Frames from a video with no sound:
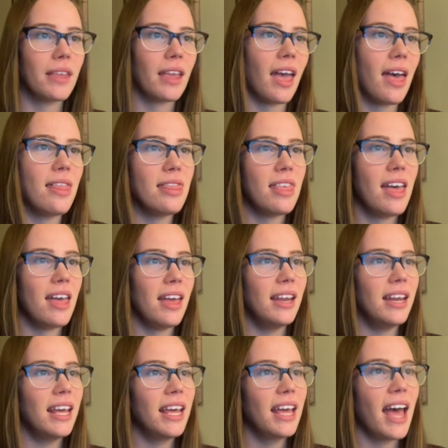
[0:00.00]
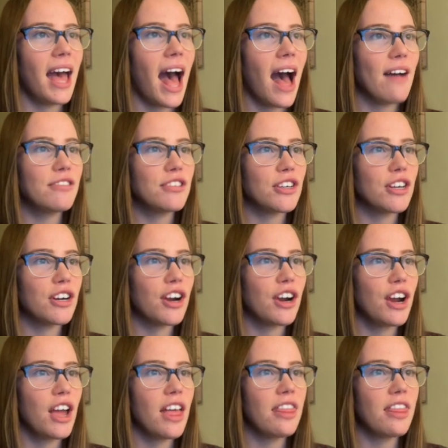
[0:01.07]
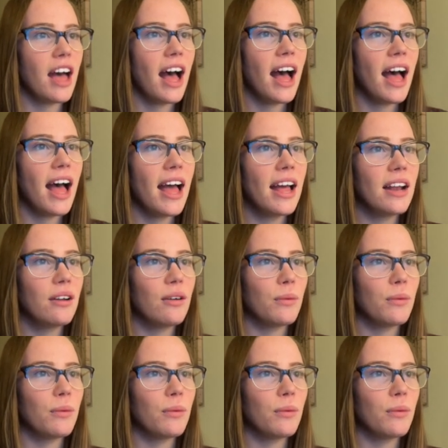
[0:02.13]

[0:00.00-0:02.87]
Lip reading: And then after that,